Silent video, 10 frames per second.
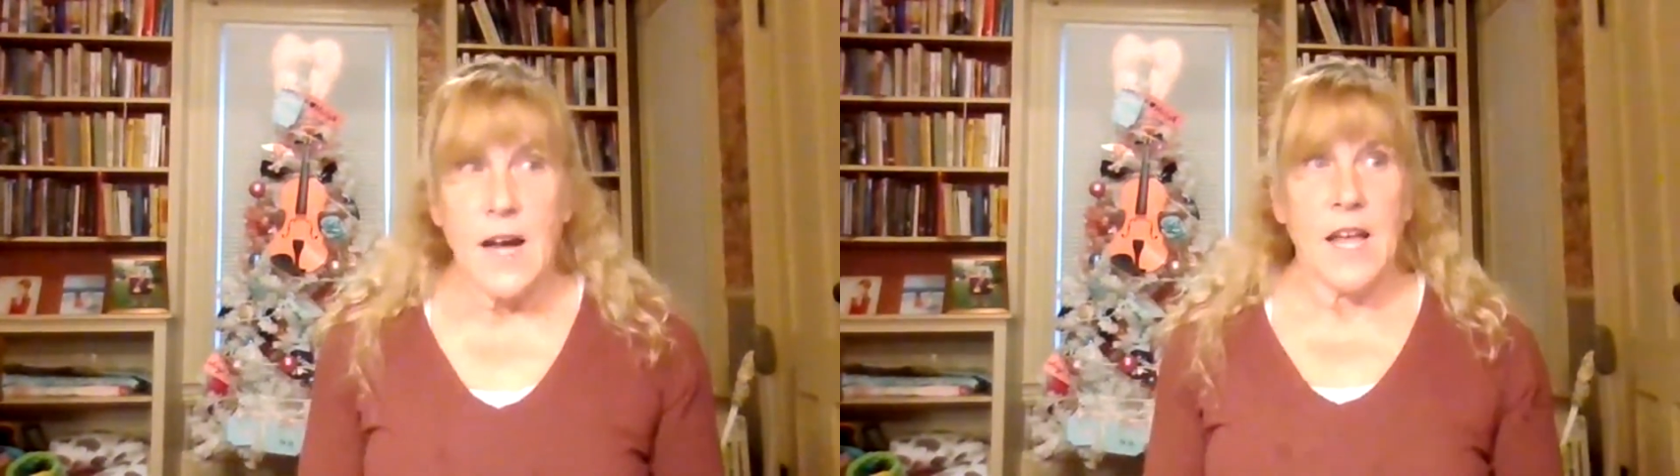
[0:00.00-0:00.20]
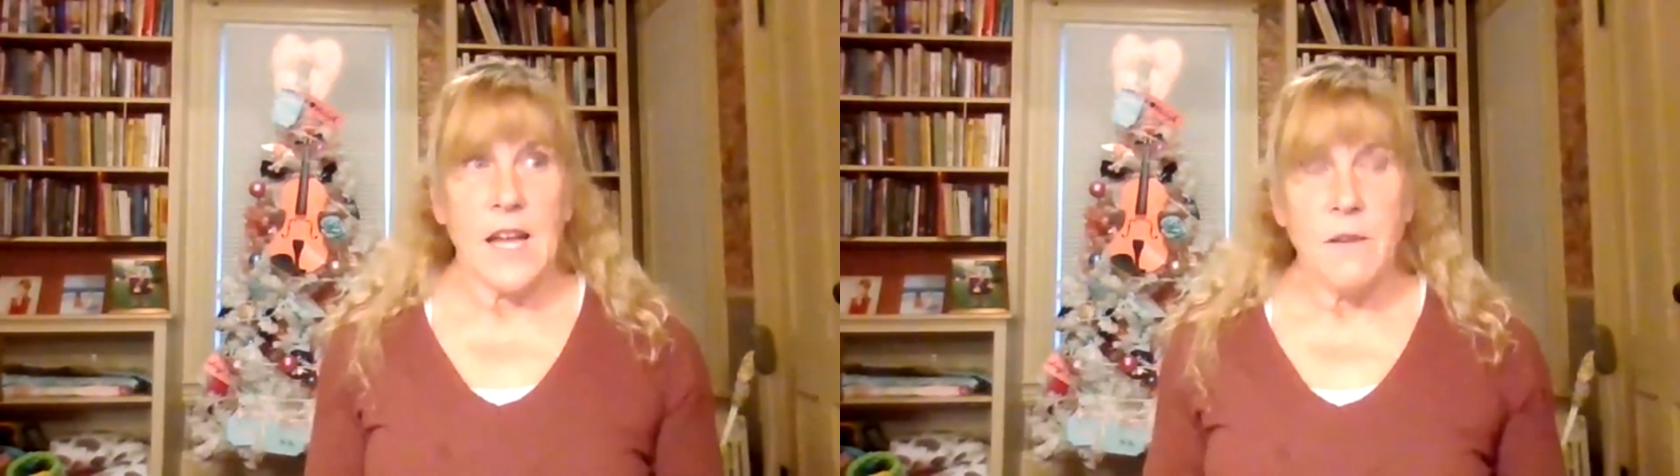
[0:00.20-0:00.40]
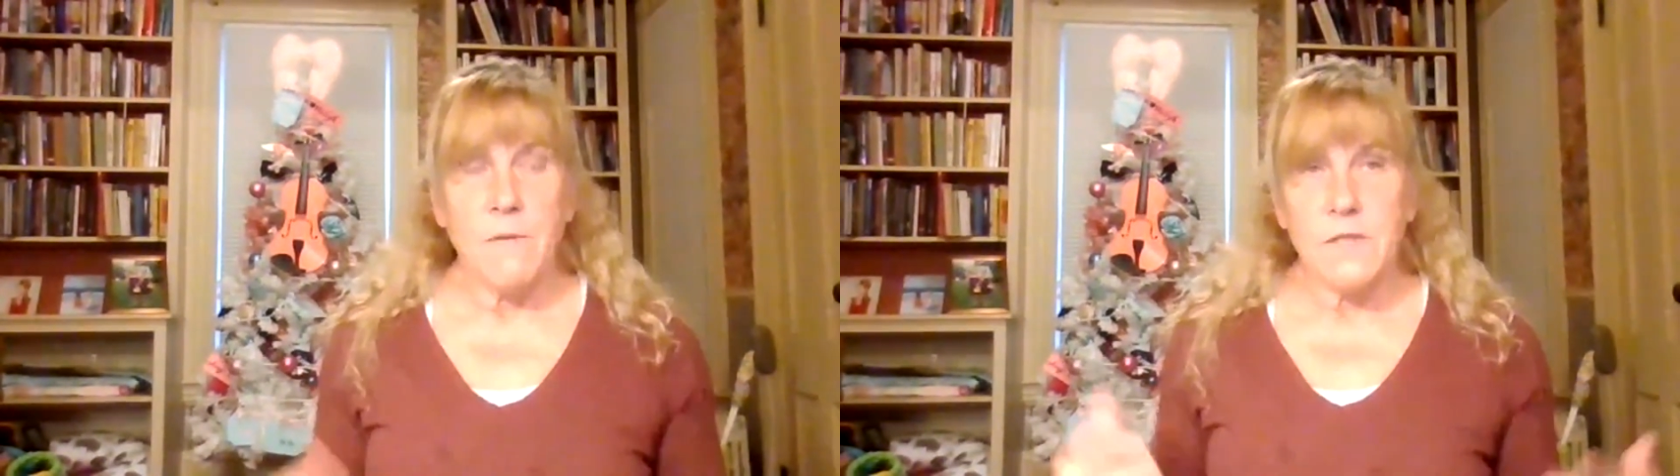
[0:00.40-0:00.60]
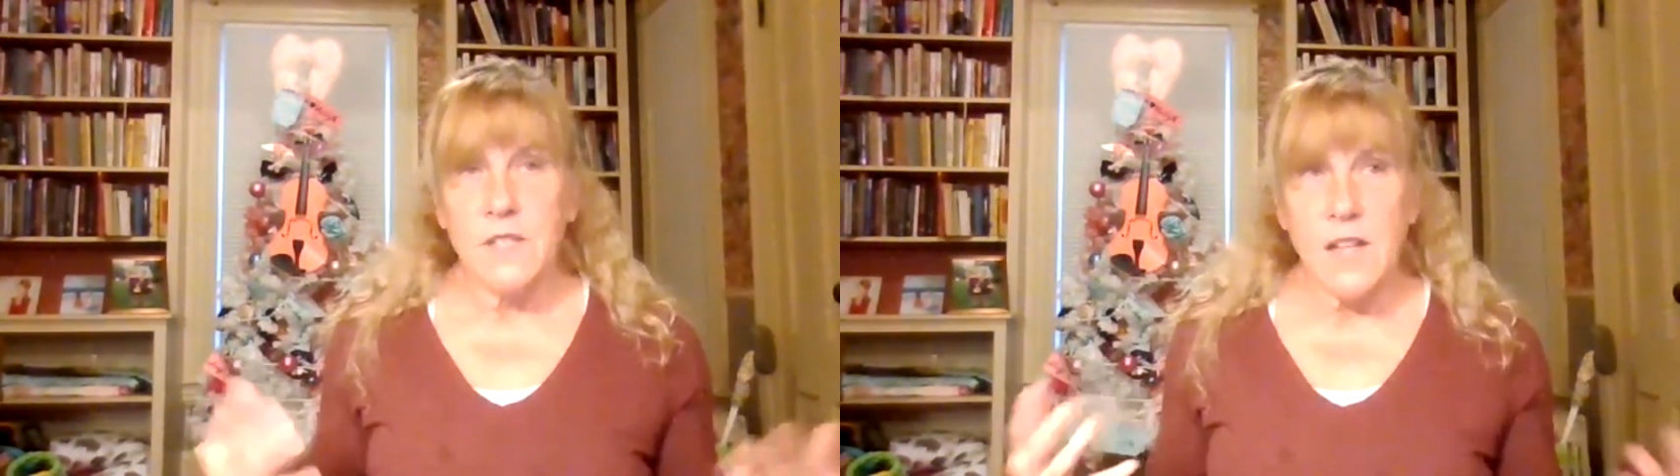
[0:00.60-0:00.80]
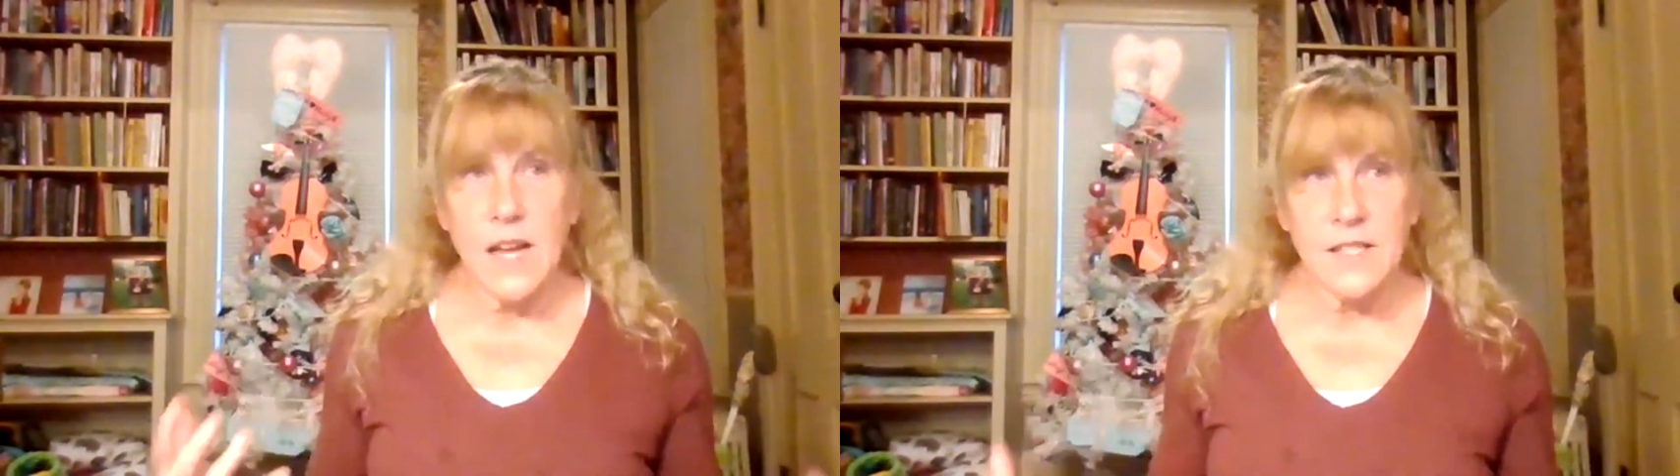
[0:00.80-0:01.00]
Kenny
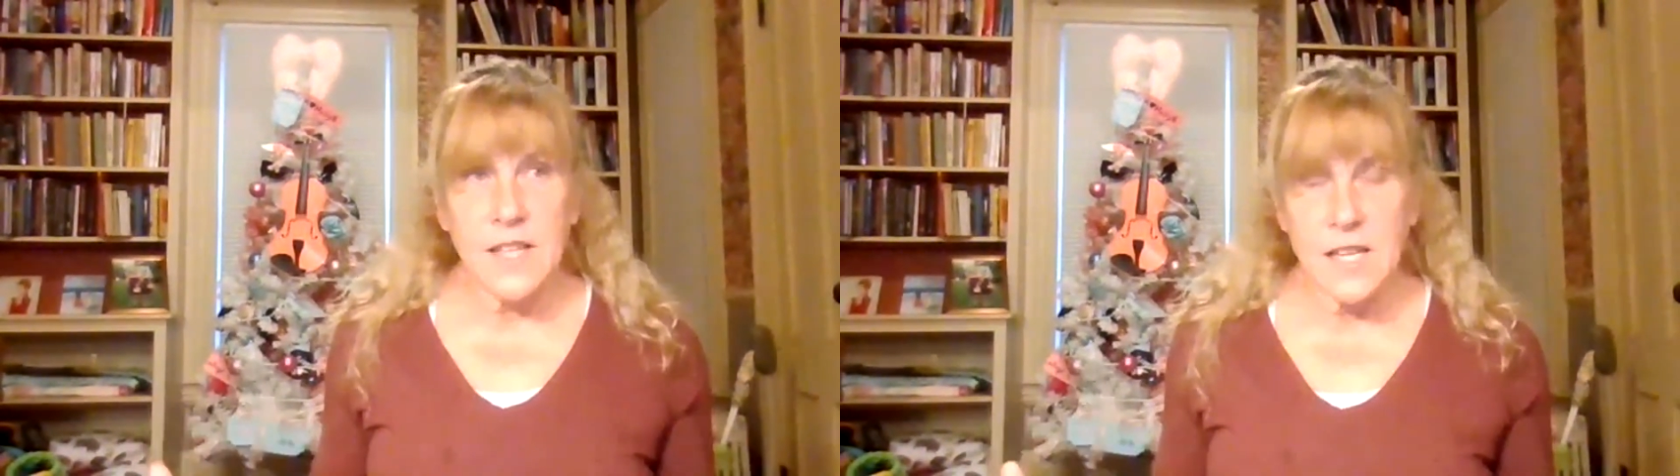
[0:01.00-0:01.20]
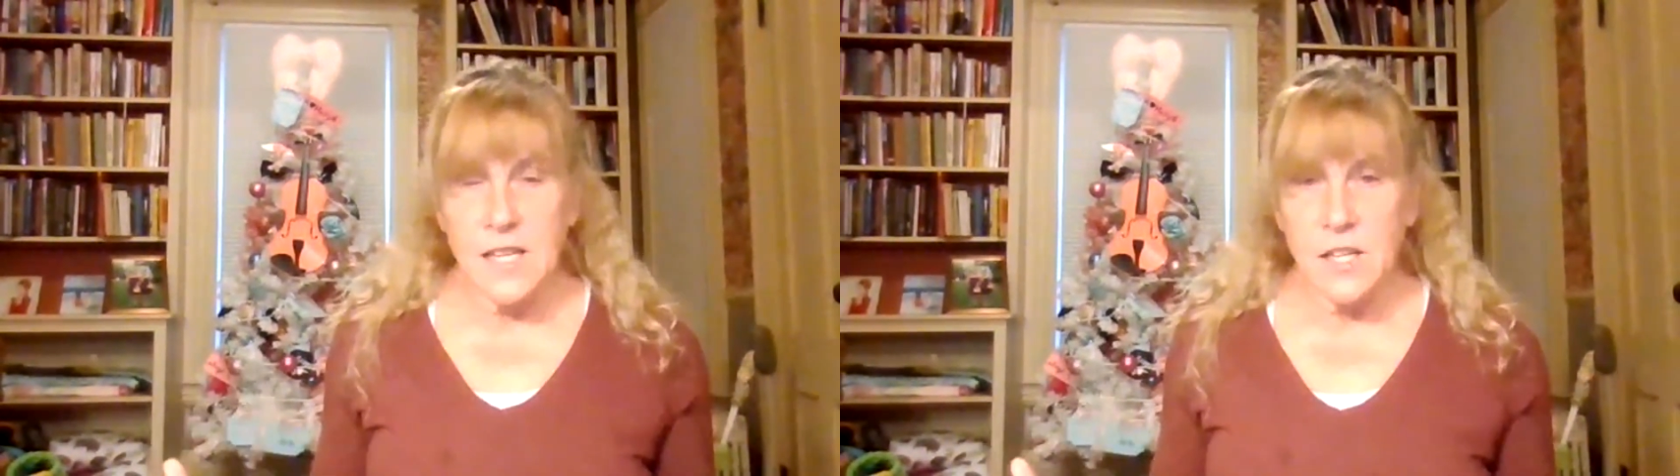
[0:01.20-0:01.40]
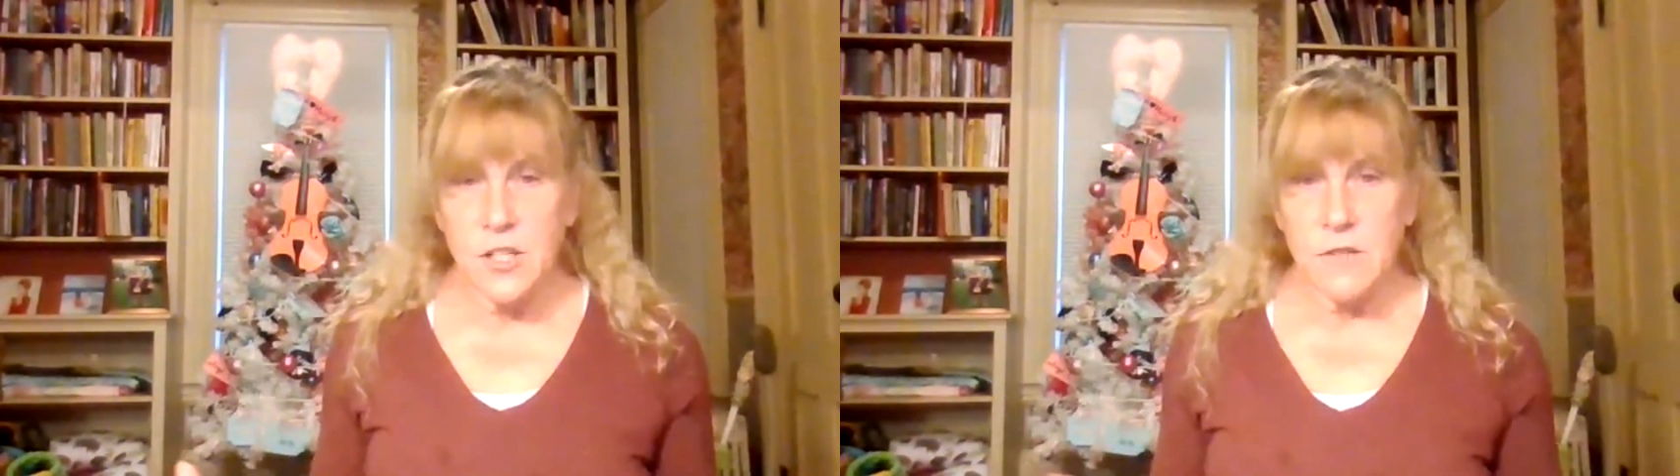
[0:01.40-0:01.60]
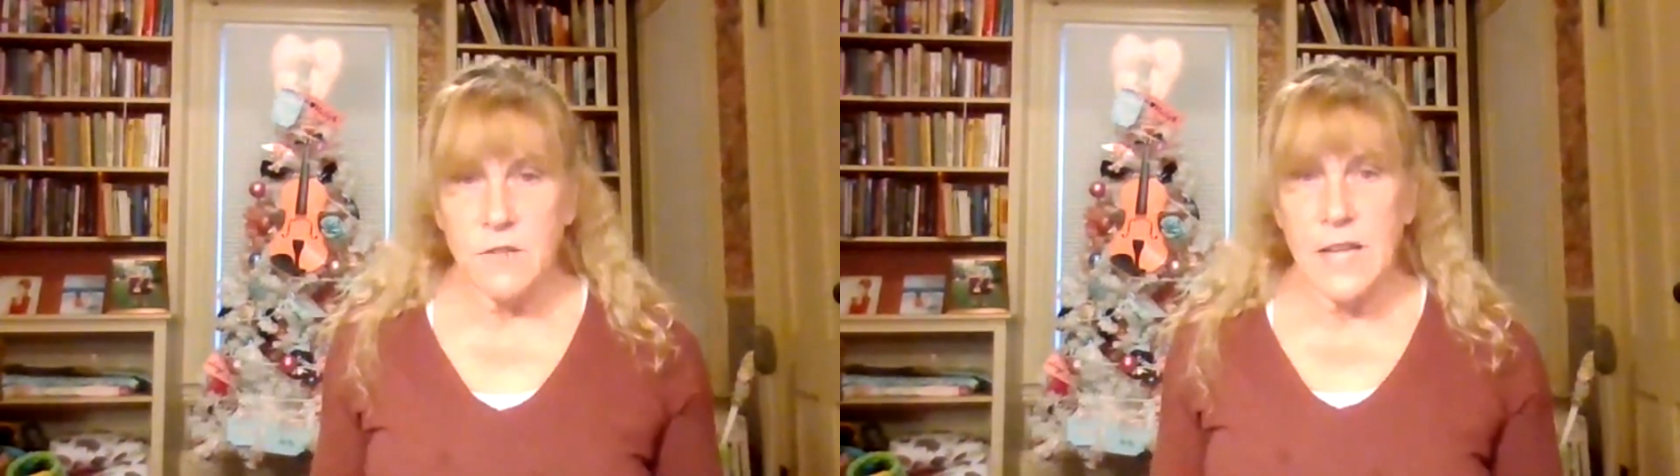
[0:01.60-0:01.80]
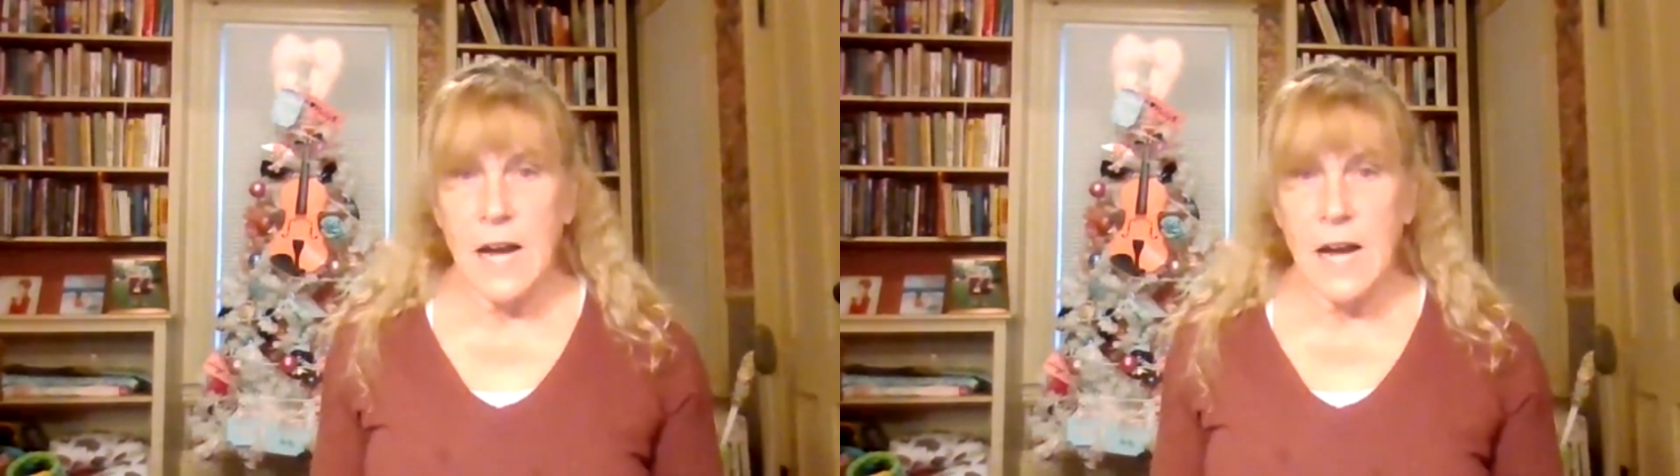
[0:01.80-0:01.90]
still had his kidney issues.